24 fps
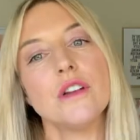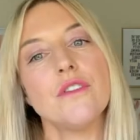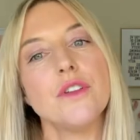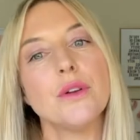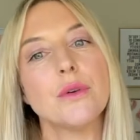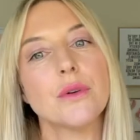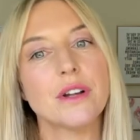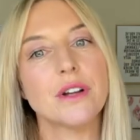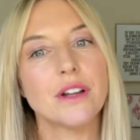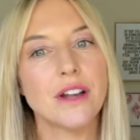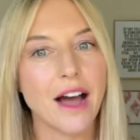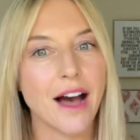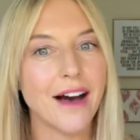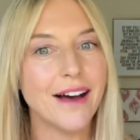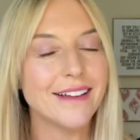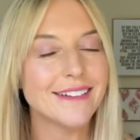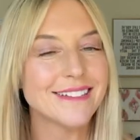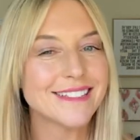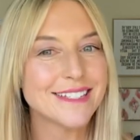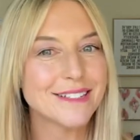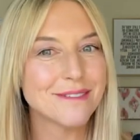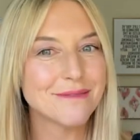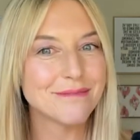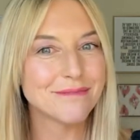if you are
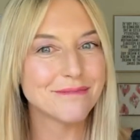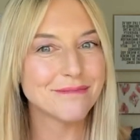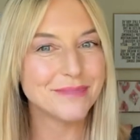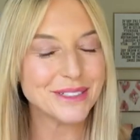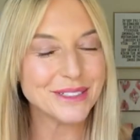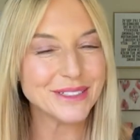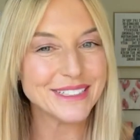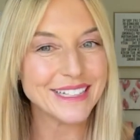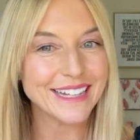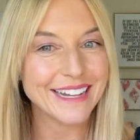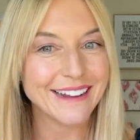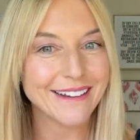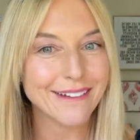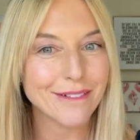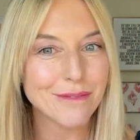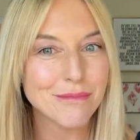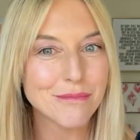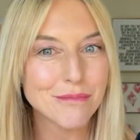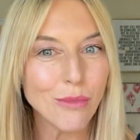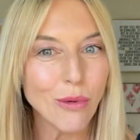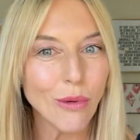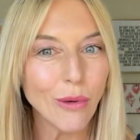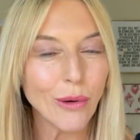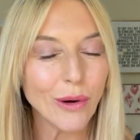not building
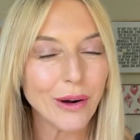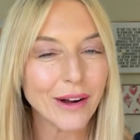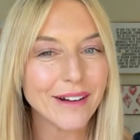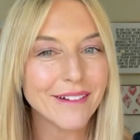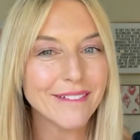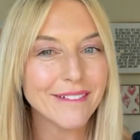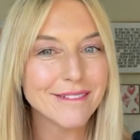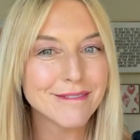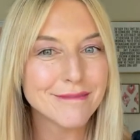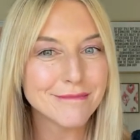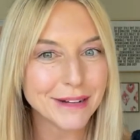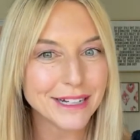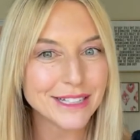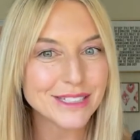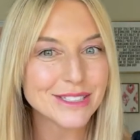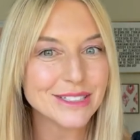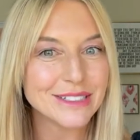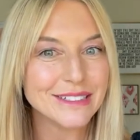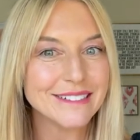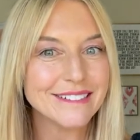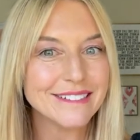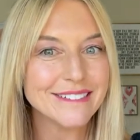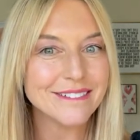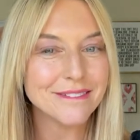more
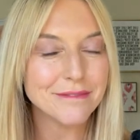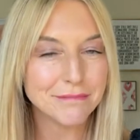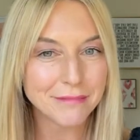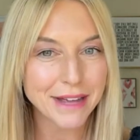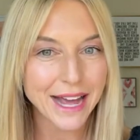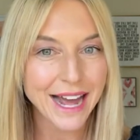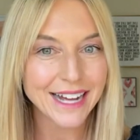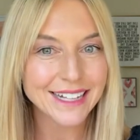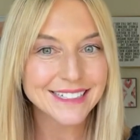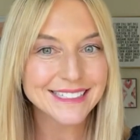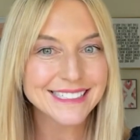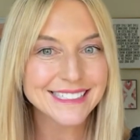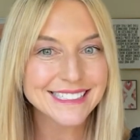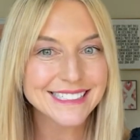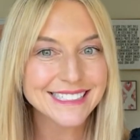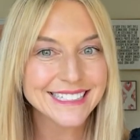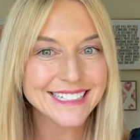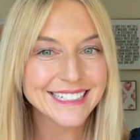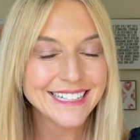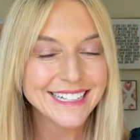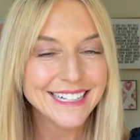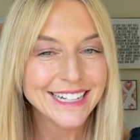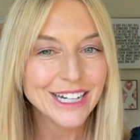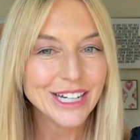muscle mass.
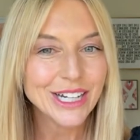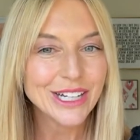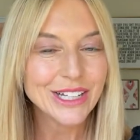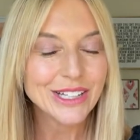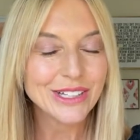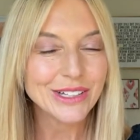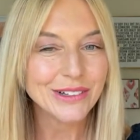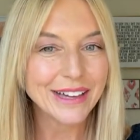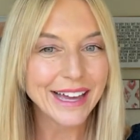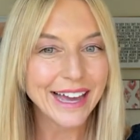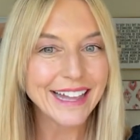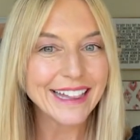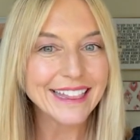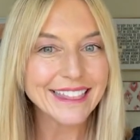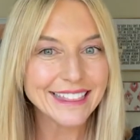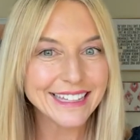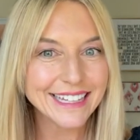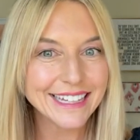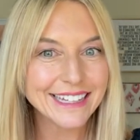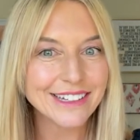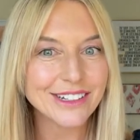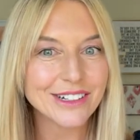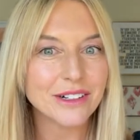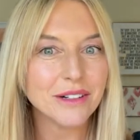You get
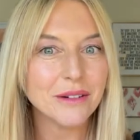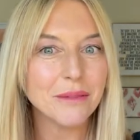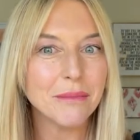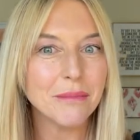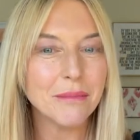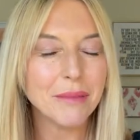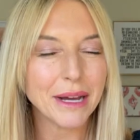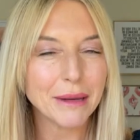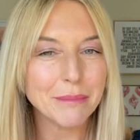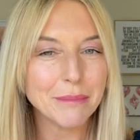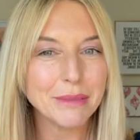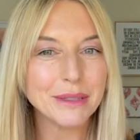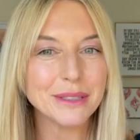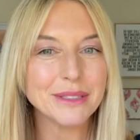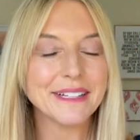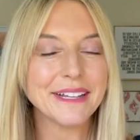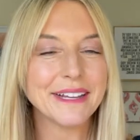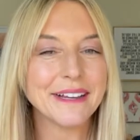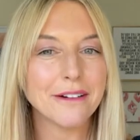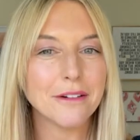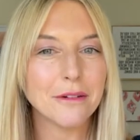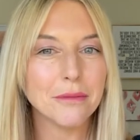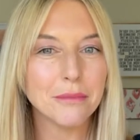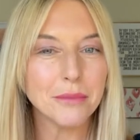leaner by
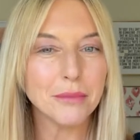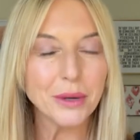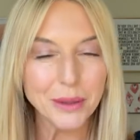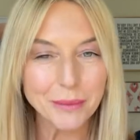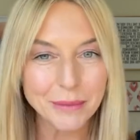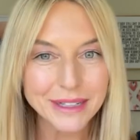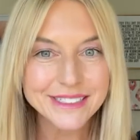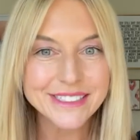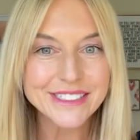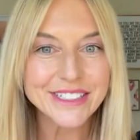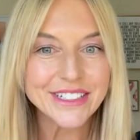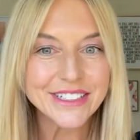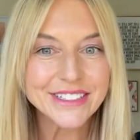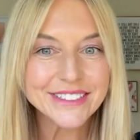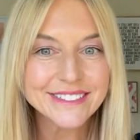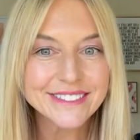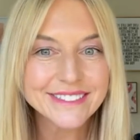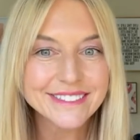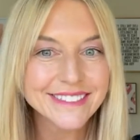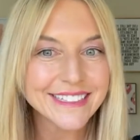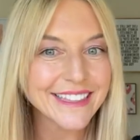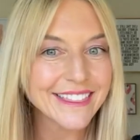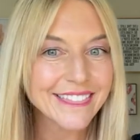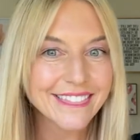building more muscle.
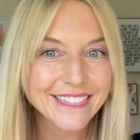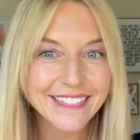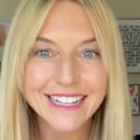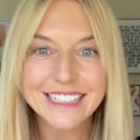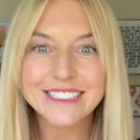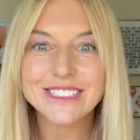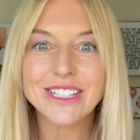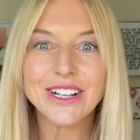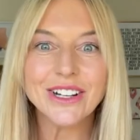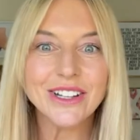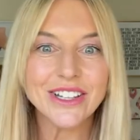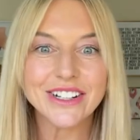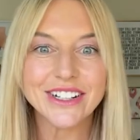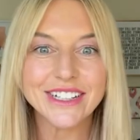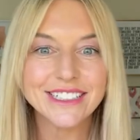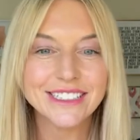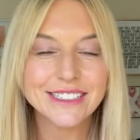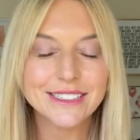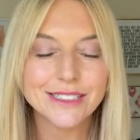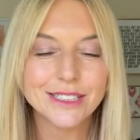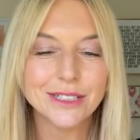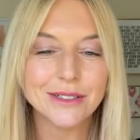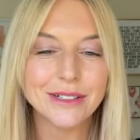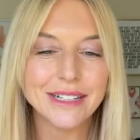That's all there
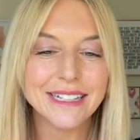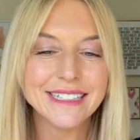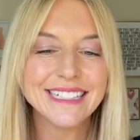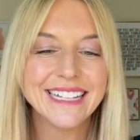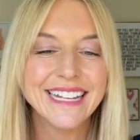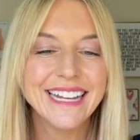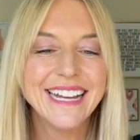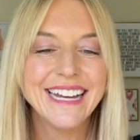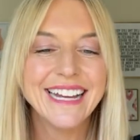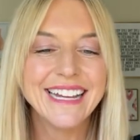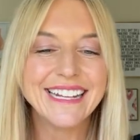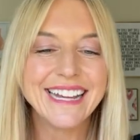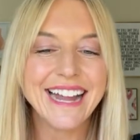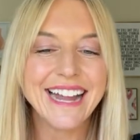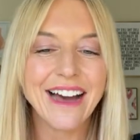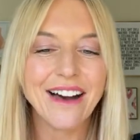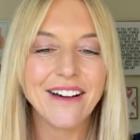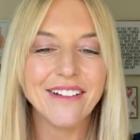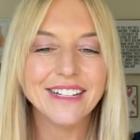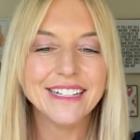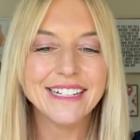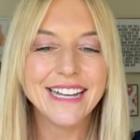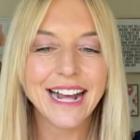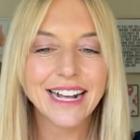is to it.
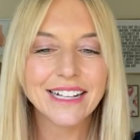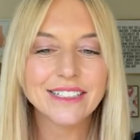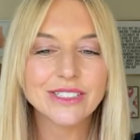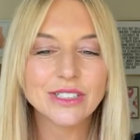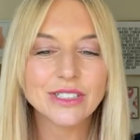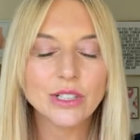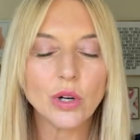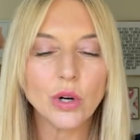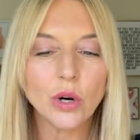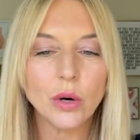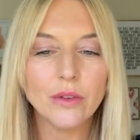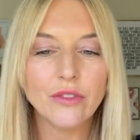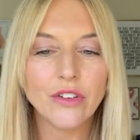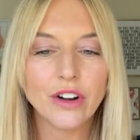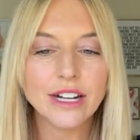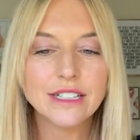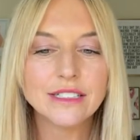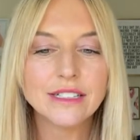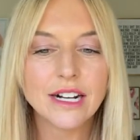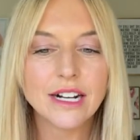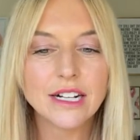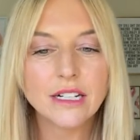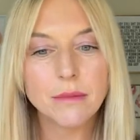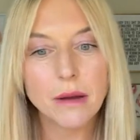Now, next goal. We've already
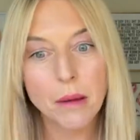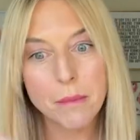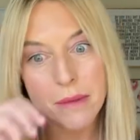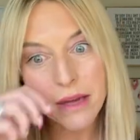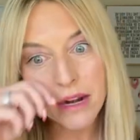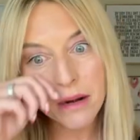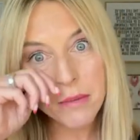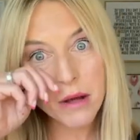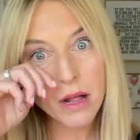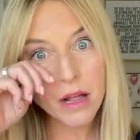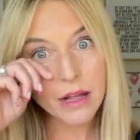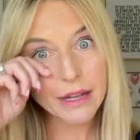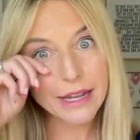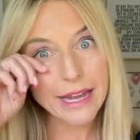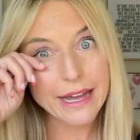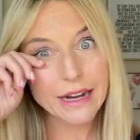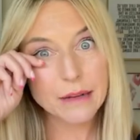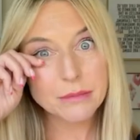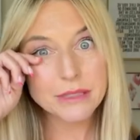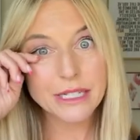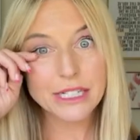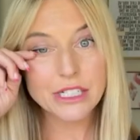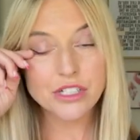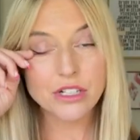talked about metabolic
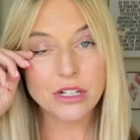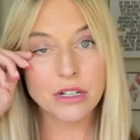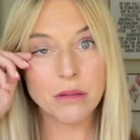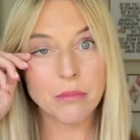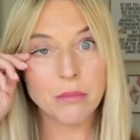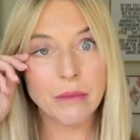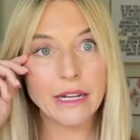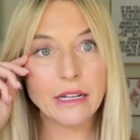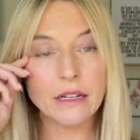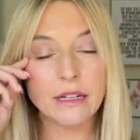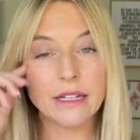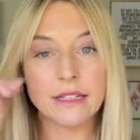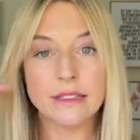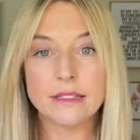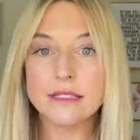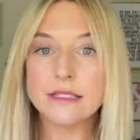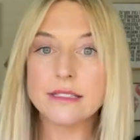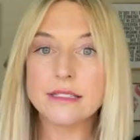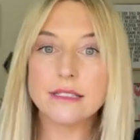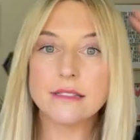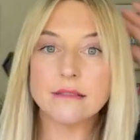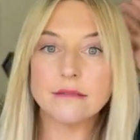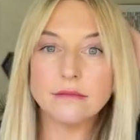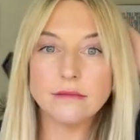adaptation.
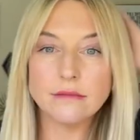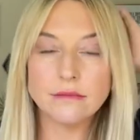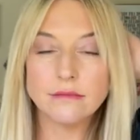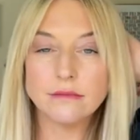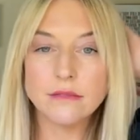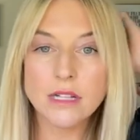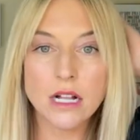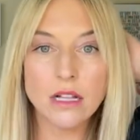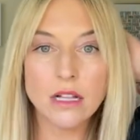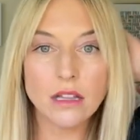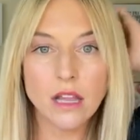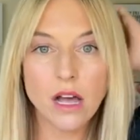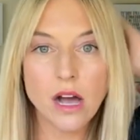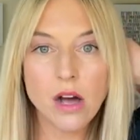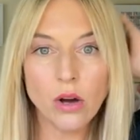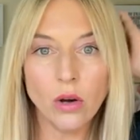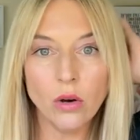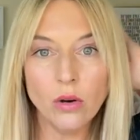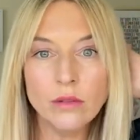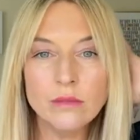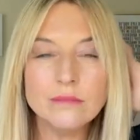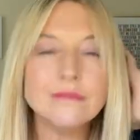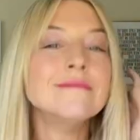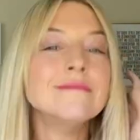Maintenance.
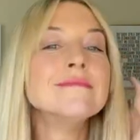Hello?